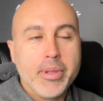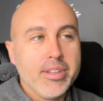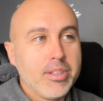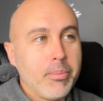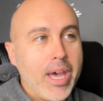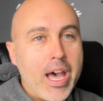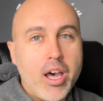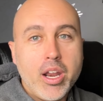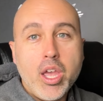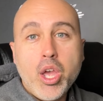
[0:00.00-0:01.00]
It's
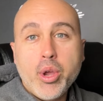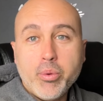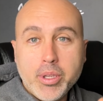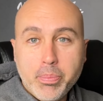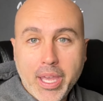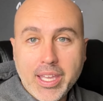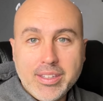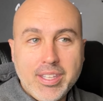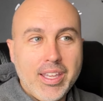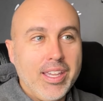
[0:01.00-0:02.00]
about
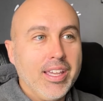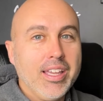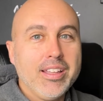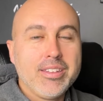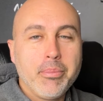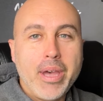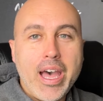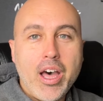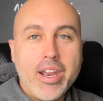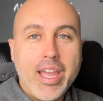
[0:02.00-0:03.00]
repainting. It's
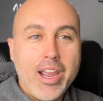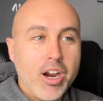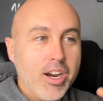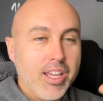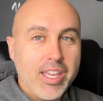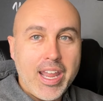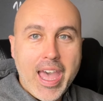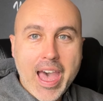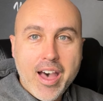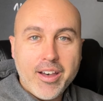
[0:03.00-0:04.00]
about airing it
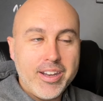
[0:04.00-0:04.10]
out.